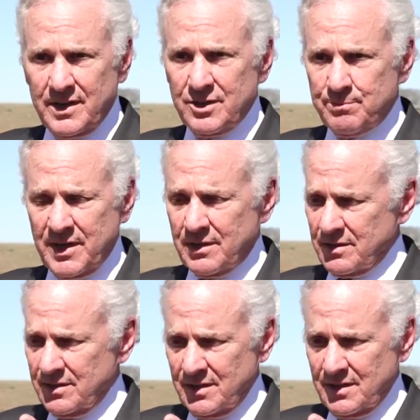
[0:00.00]
It's been, a,
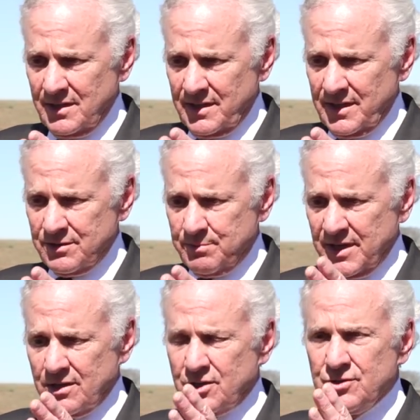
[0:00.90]
it's
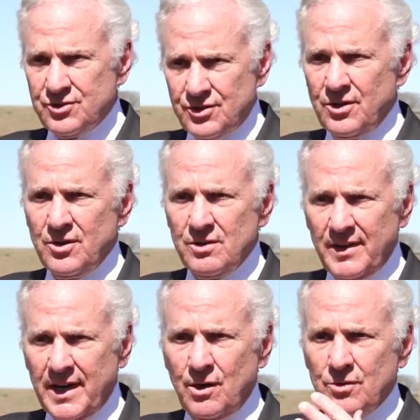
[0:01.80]
been a concern of
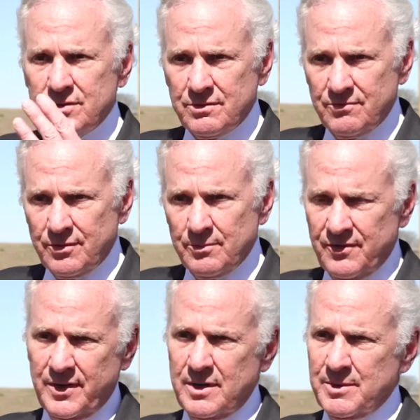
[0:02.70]
ours from the
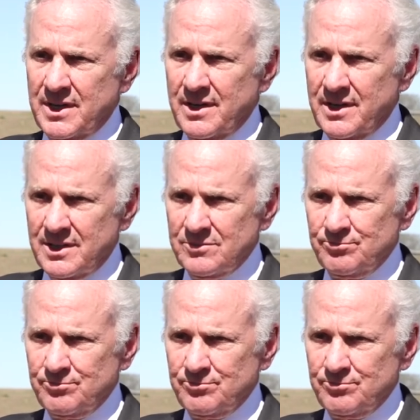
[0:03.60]
very beginning.